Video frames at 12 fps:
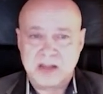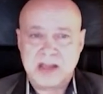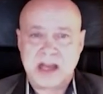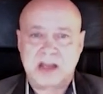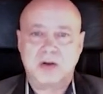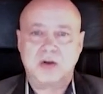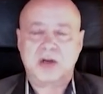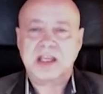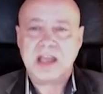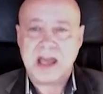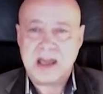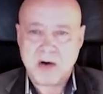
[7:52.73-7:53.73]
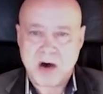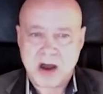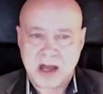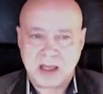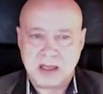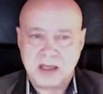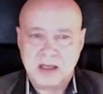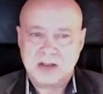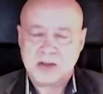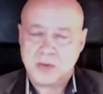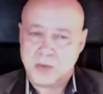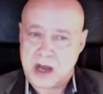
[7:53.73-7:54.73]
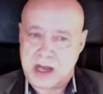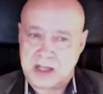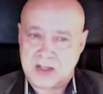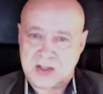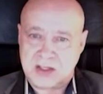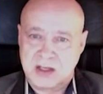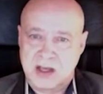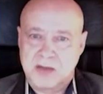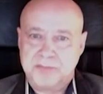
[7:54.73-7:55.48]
that can look chaotic to us,